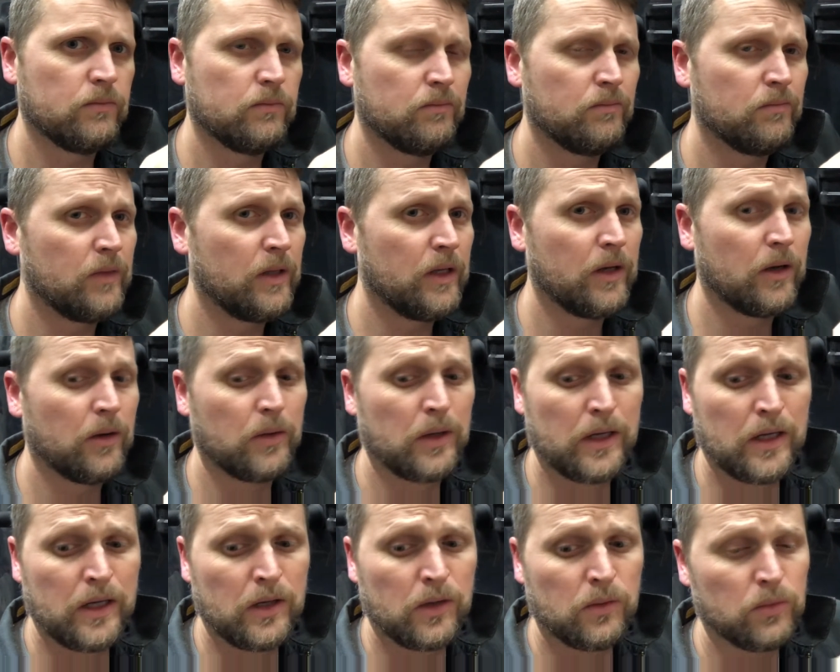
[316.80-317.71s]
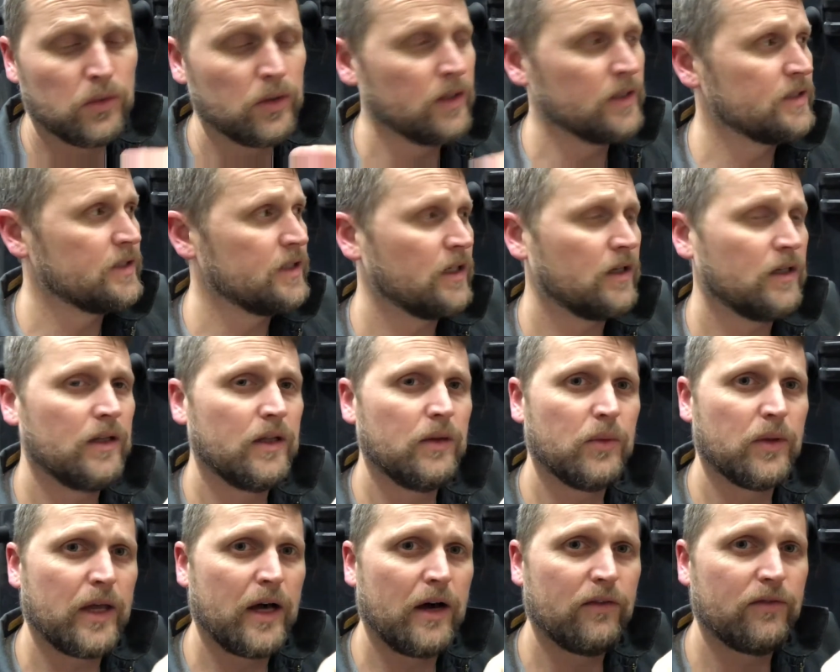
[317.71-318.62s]
you know, realistically,
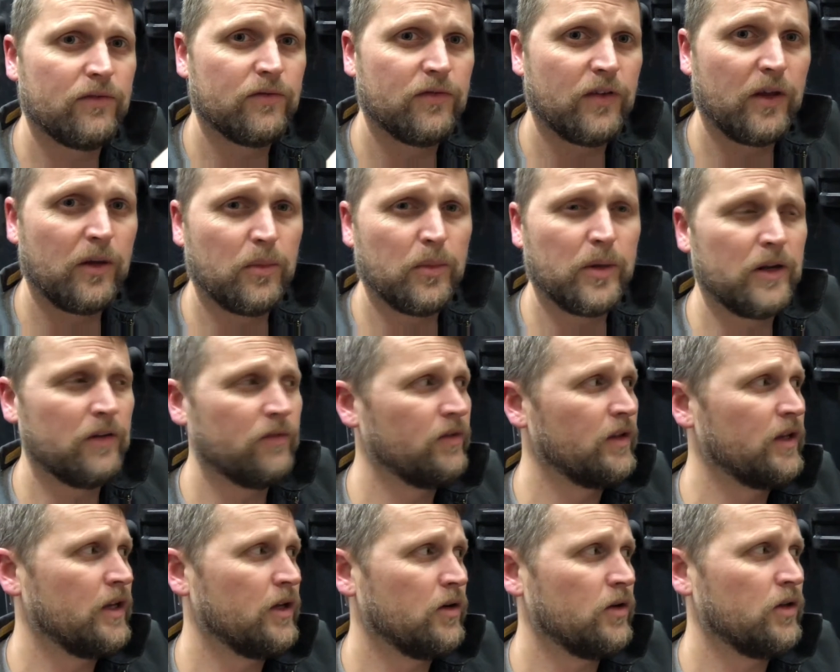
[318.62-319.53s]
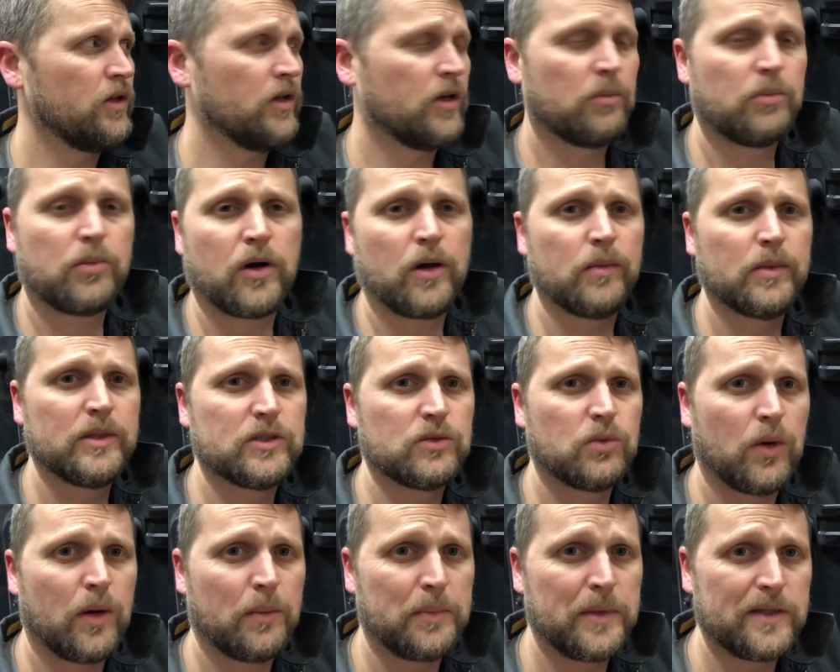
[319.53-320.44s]
without filming a video, you could probably
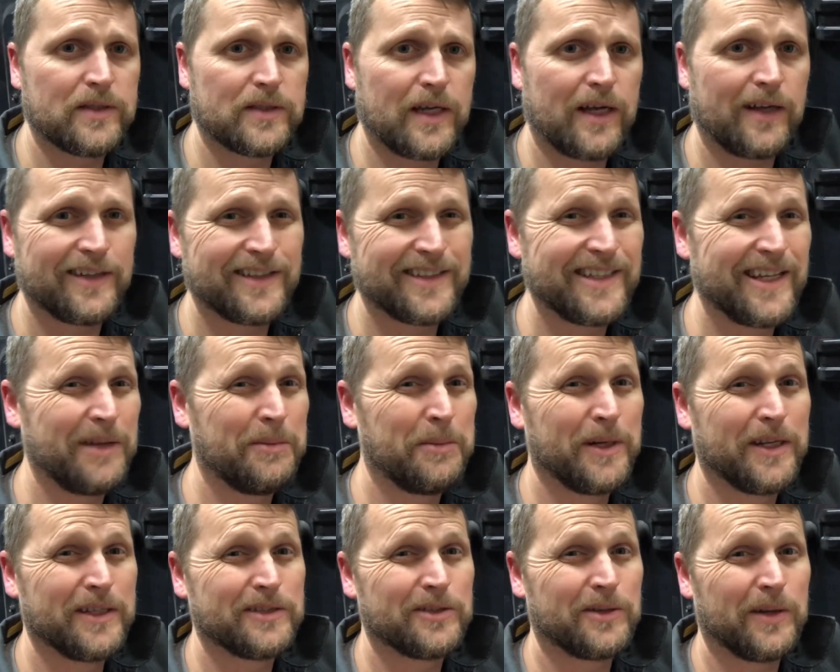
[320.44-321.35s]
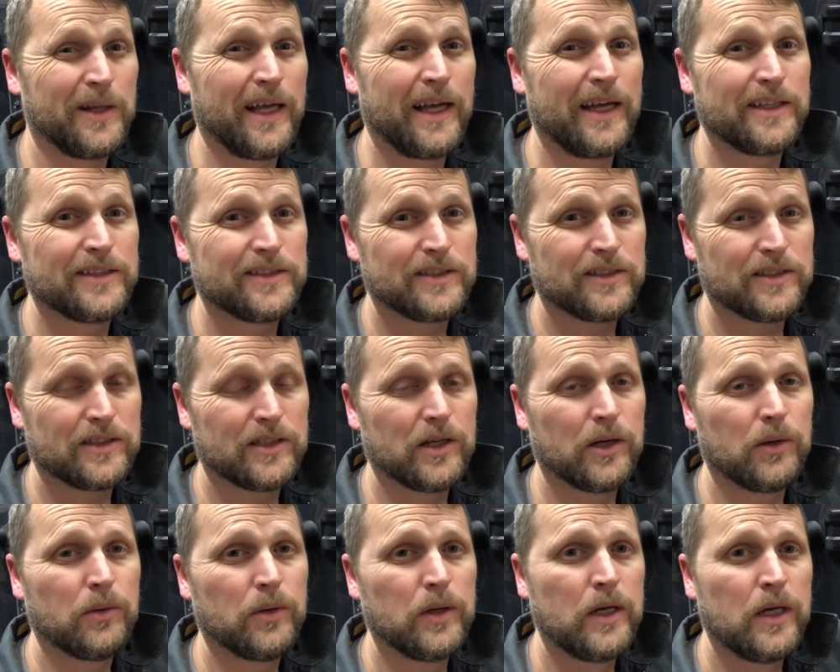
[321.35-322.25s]
swap these out in 10 minutes or less.
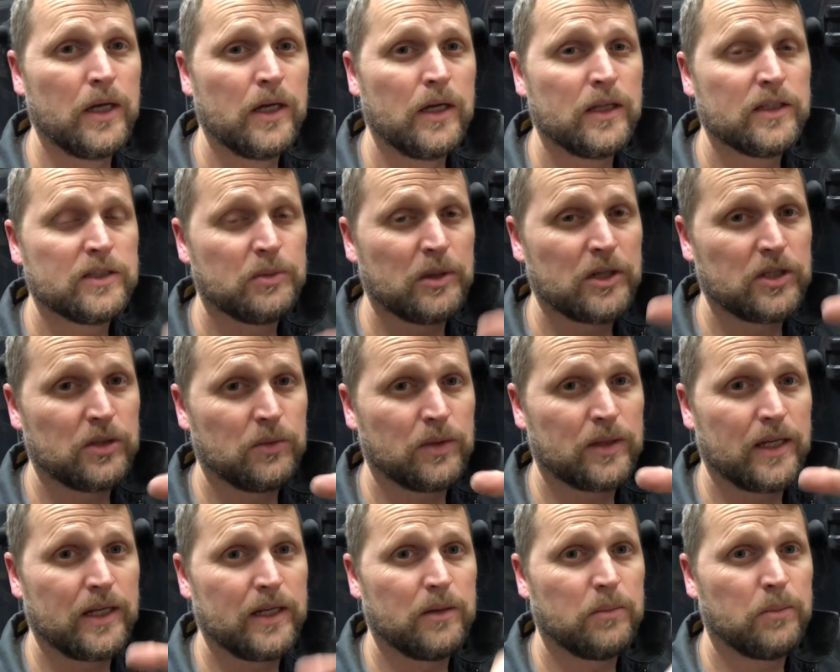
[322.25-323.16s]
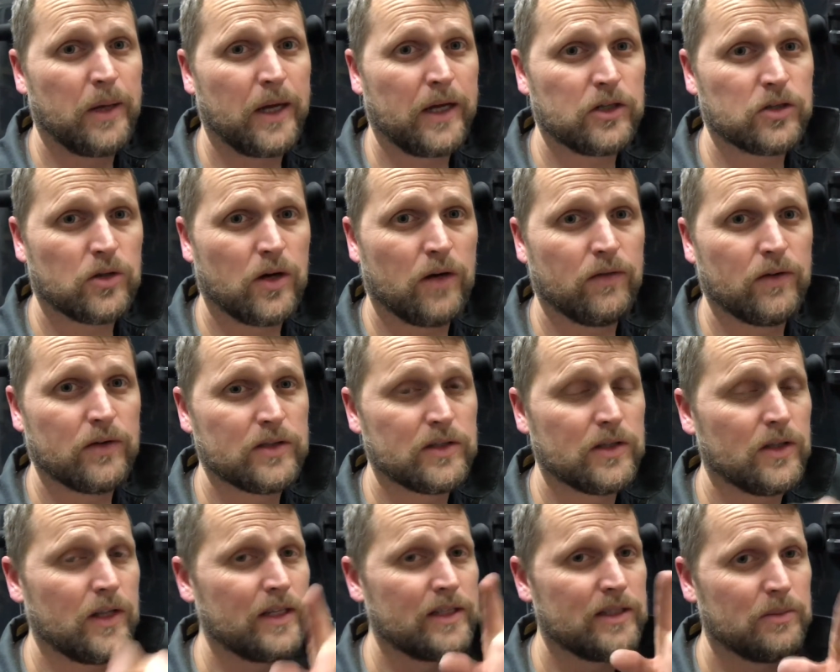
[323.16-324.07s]
So, especially with that impact driver. So
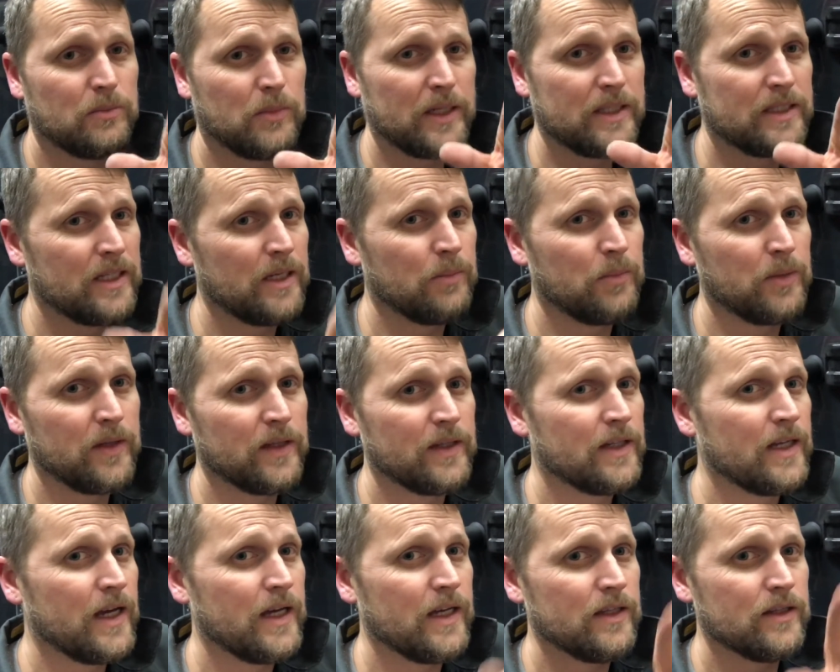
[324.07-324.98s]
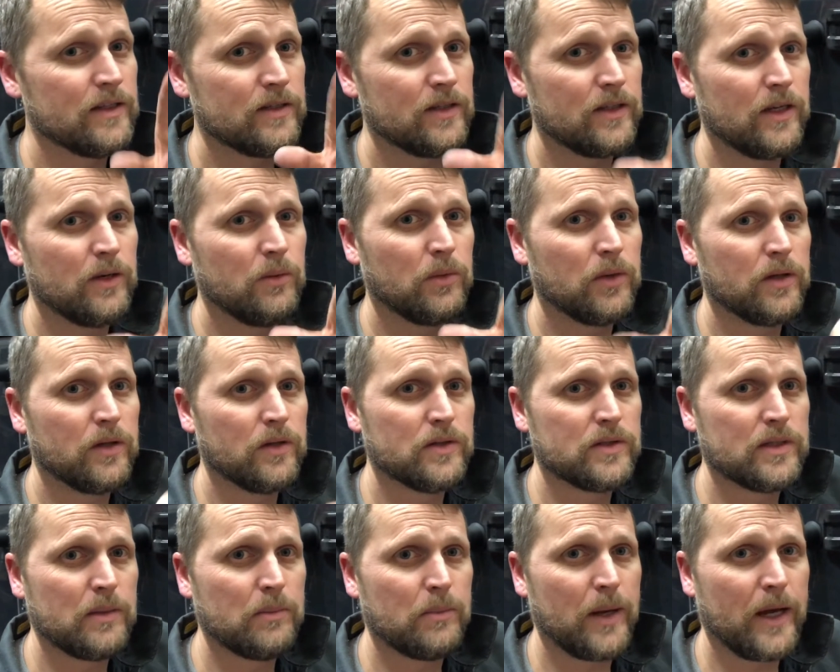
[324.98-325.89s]
that's my tip of the day, is get one of those
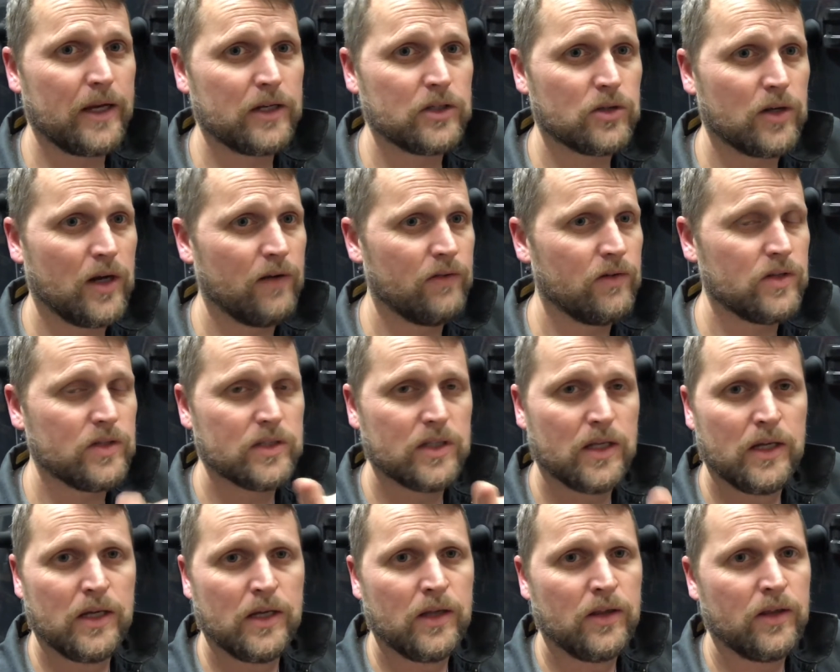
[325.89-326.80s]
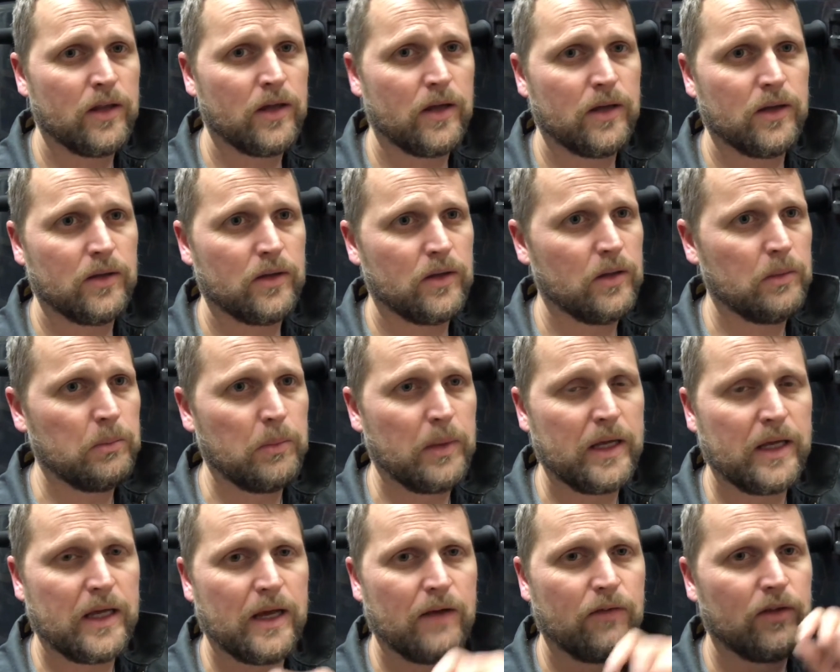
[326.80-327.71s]
impact drivers. They
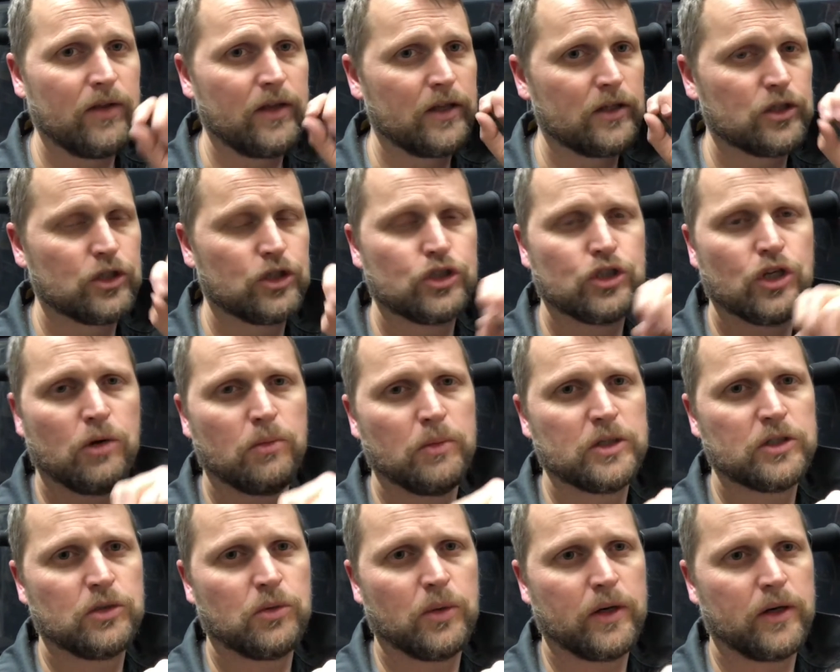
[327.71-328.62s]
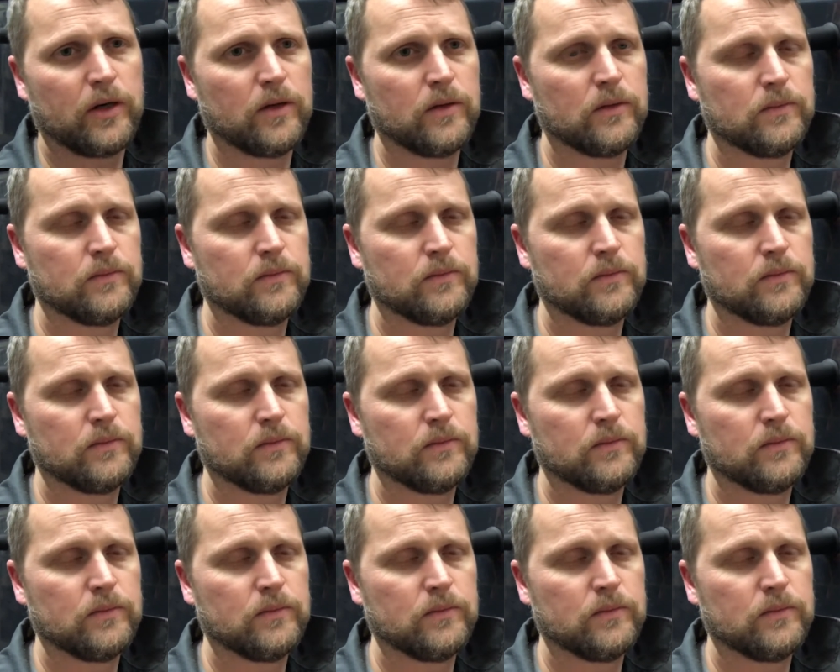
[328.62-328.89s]
make everything so much quicker.